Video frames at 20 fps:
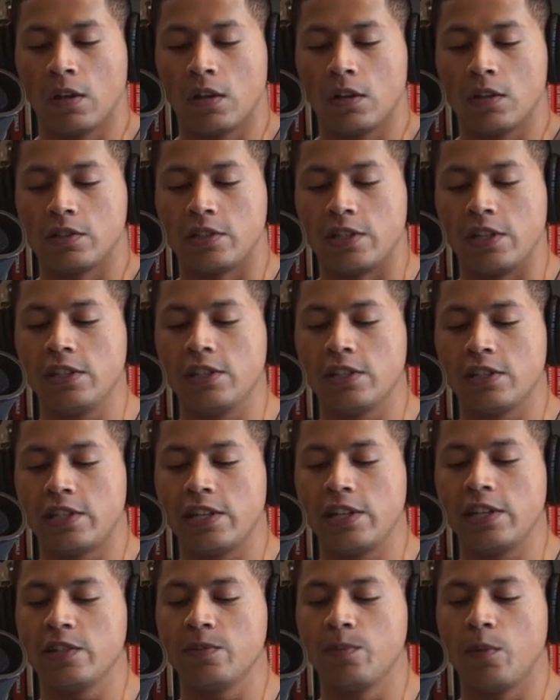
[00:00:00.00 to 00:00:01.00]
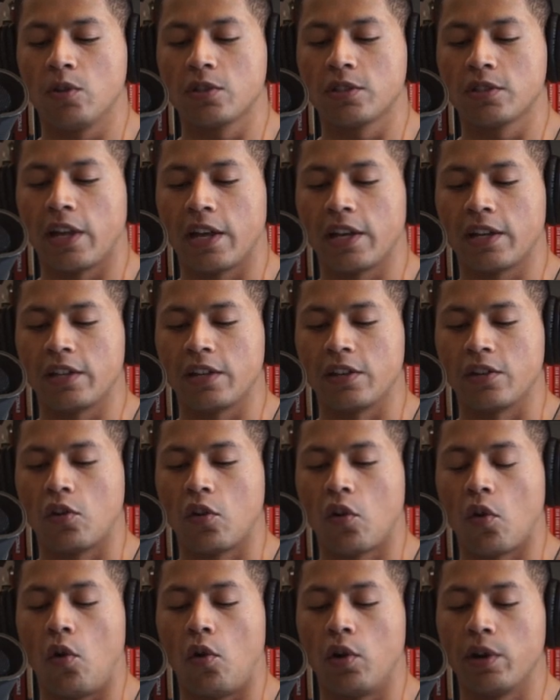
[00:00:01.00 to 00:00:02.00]
CD's most likely
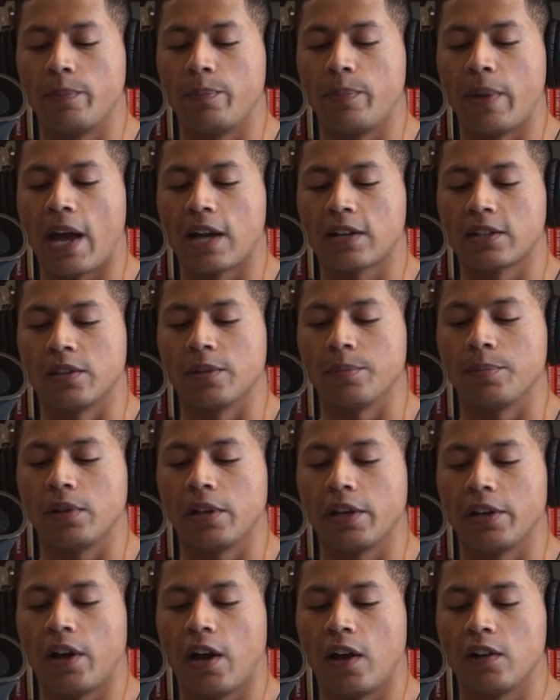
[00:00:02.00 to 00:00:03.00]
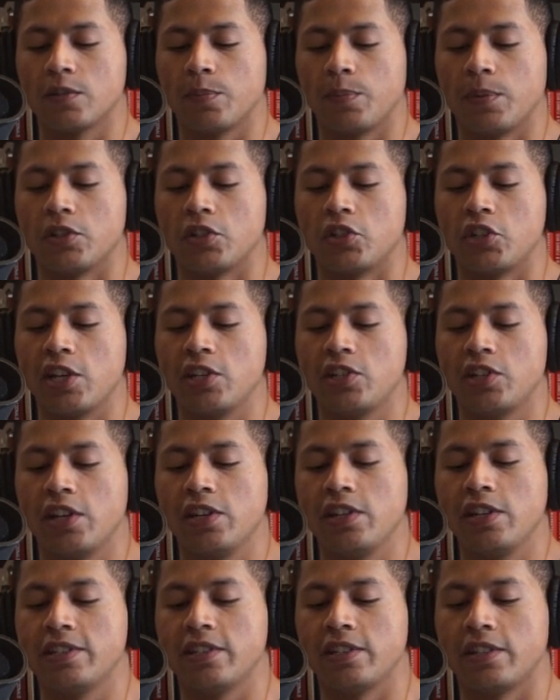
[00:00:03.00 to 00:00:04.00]
going back to the playoffs, but JJ
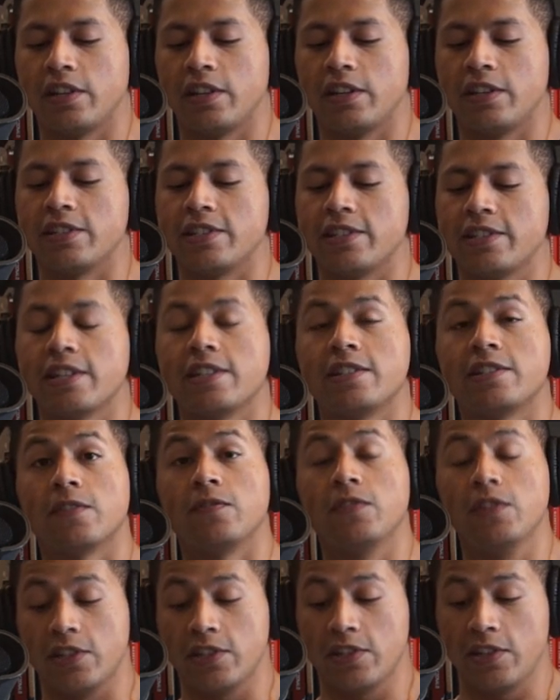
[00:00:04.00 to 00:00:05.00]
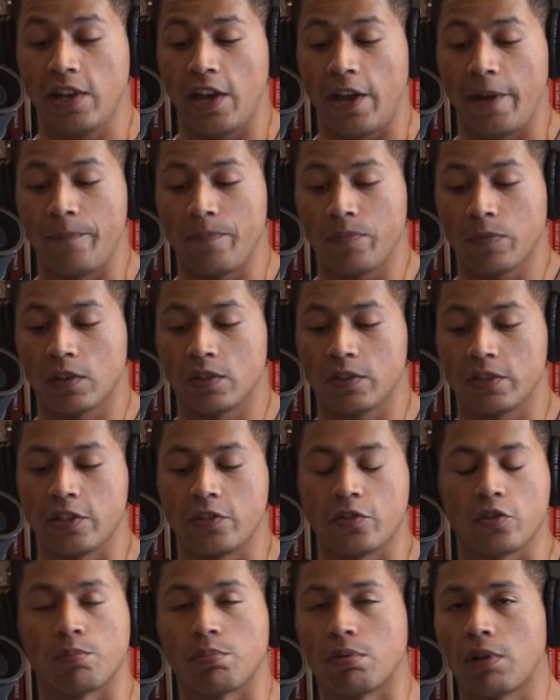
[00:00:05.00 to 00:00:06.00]
needs an incentive to stay since
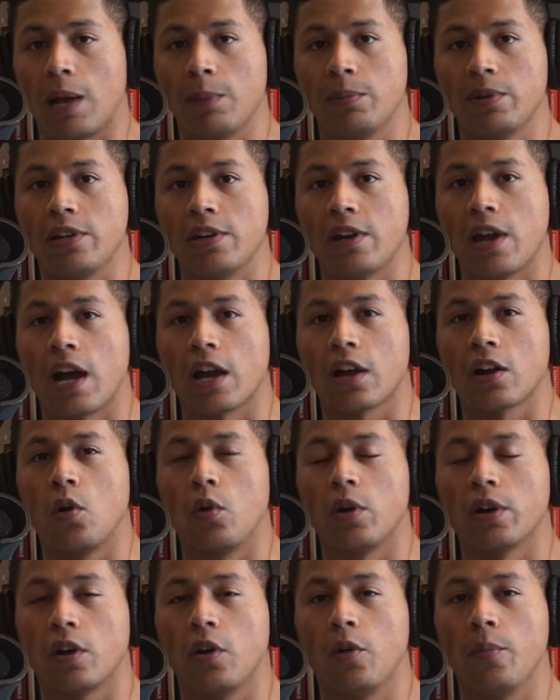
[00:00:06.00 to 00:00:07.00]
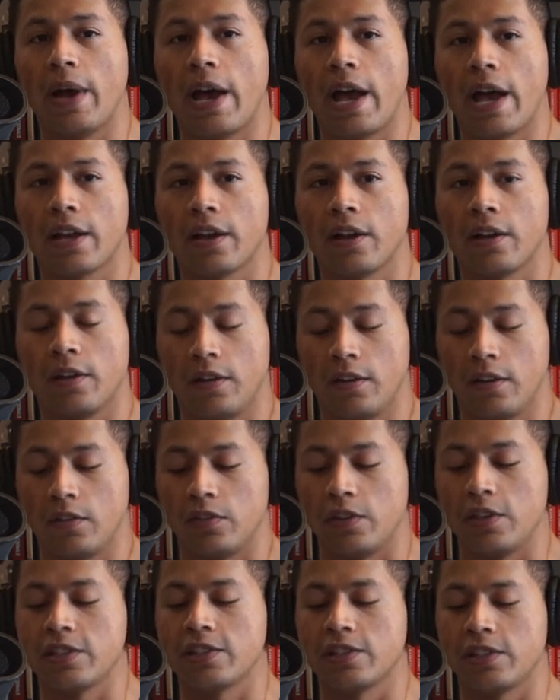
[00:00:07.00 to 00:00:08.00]
they're probably not going to go back
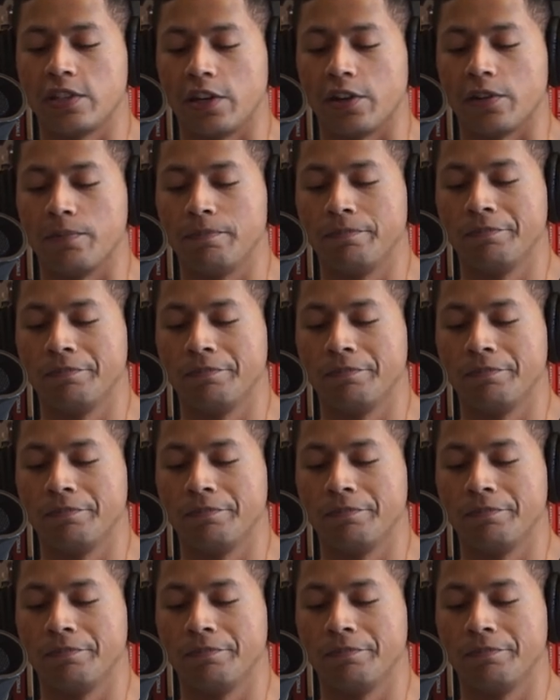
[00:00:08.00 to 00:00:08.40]
this year.